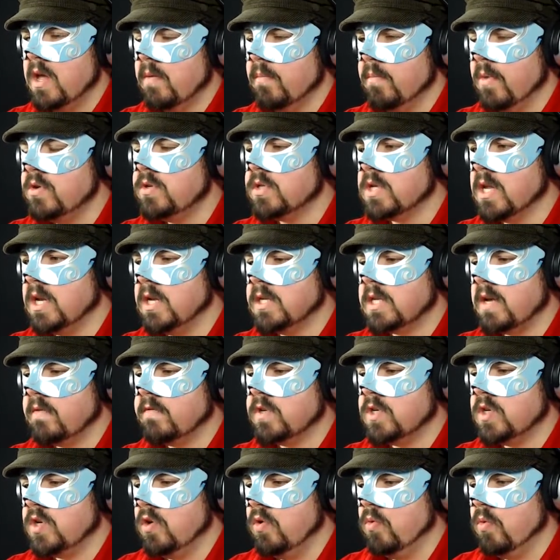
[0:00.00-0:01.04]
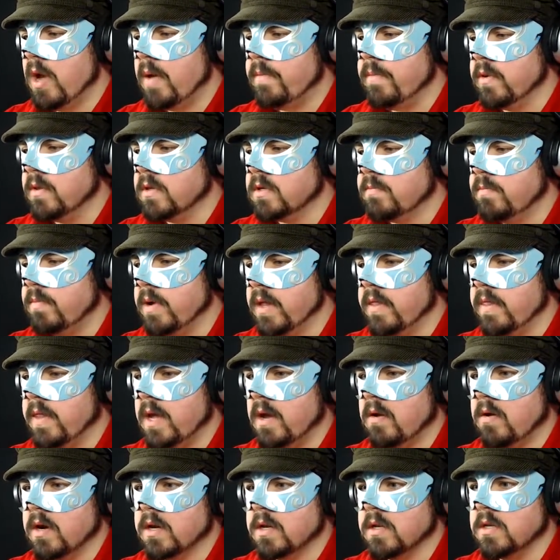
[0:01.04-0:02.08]
Most killers have 2 weapons, but
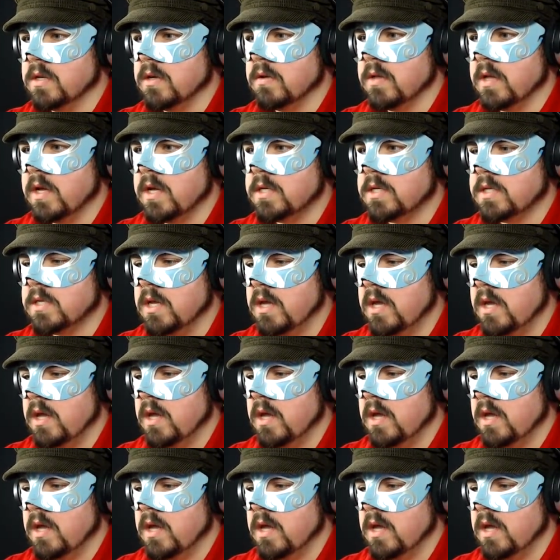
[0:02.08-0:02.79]
now I can do this